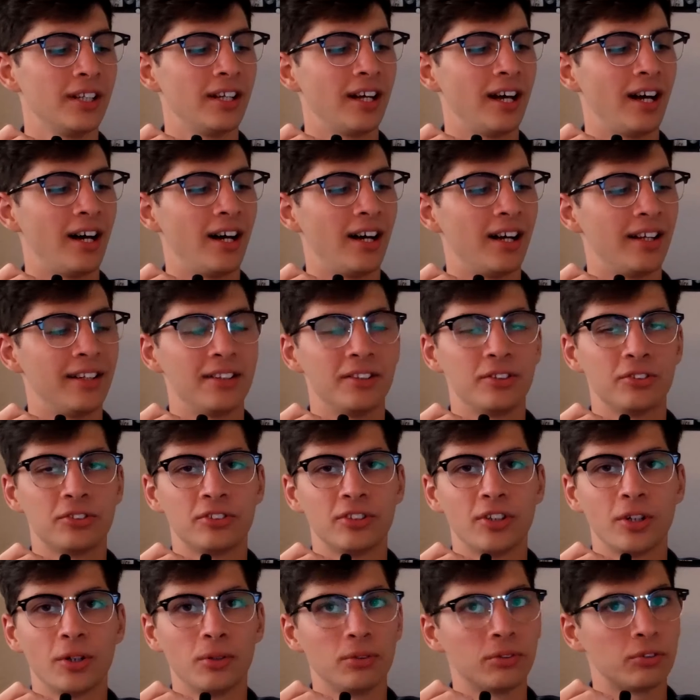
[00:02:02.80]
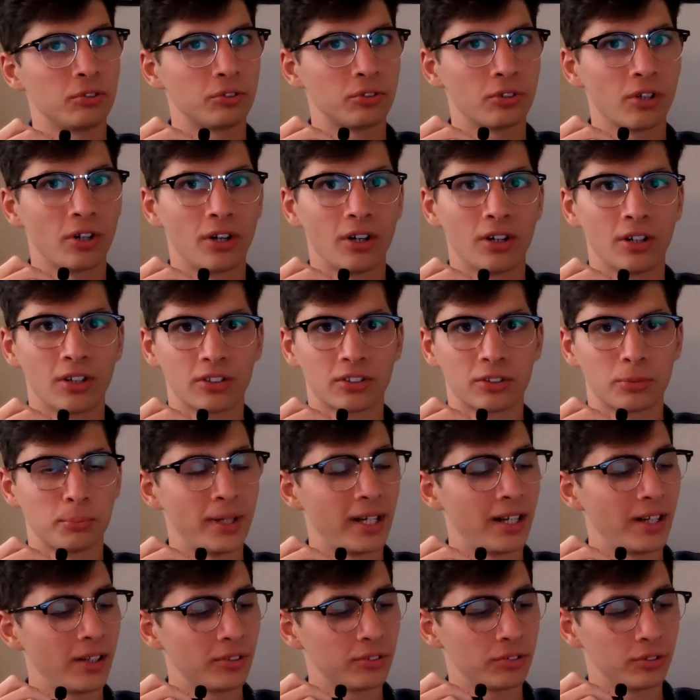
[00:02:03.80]
uh, there's no strong
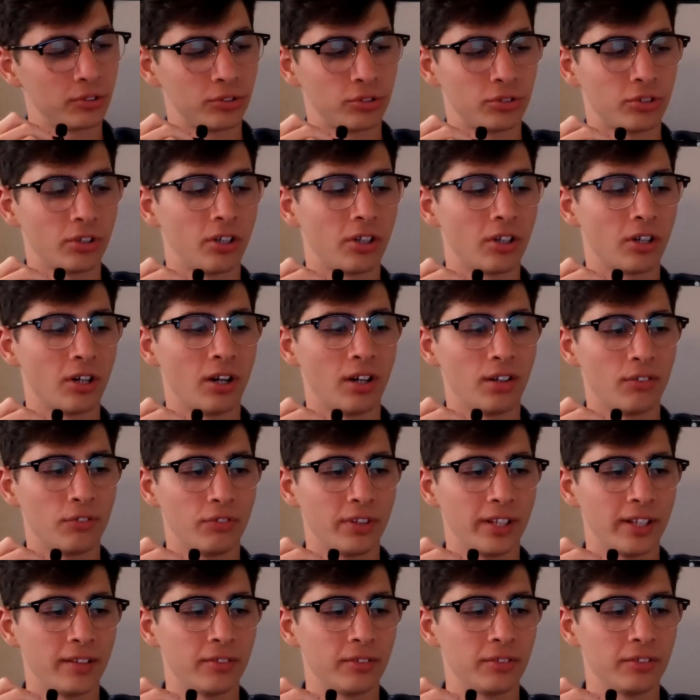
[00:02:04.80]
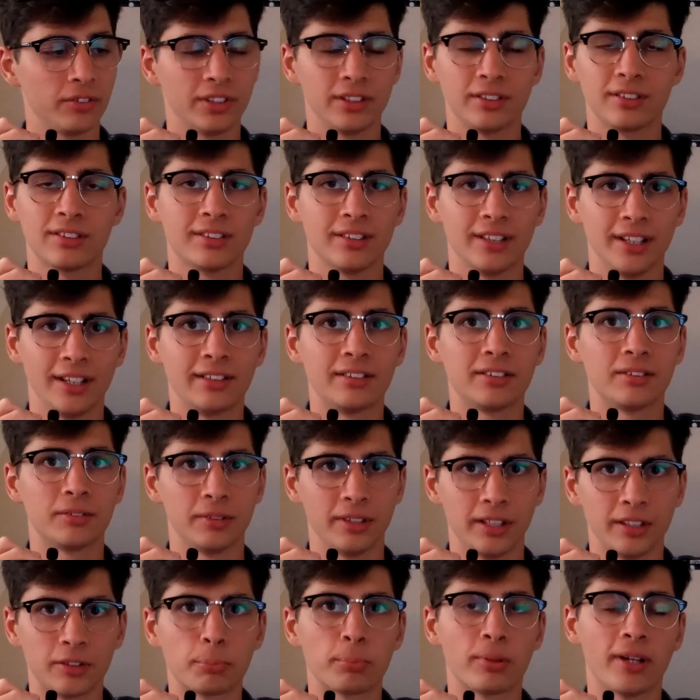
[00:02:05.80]
smells or strong off flavors. It's it's
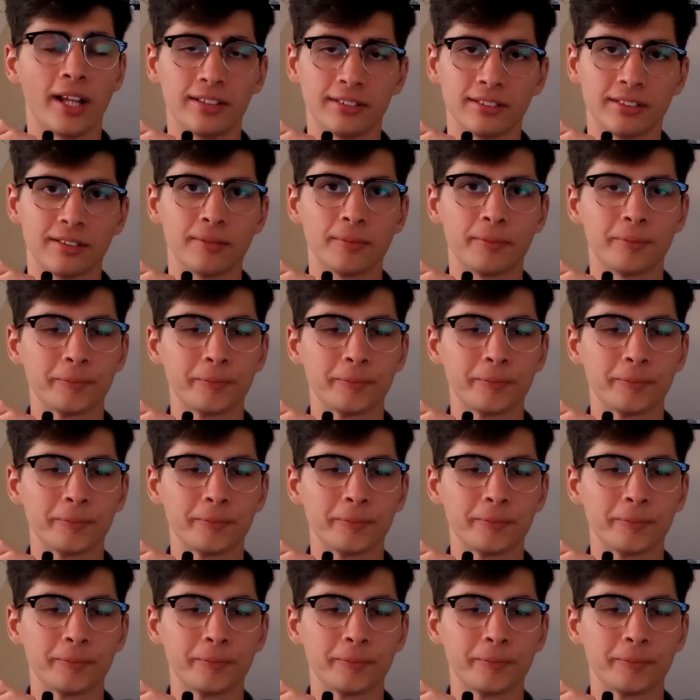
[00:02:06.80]
it's pleasant.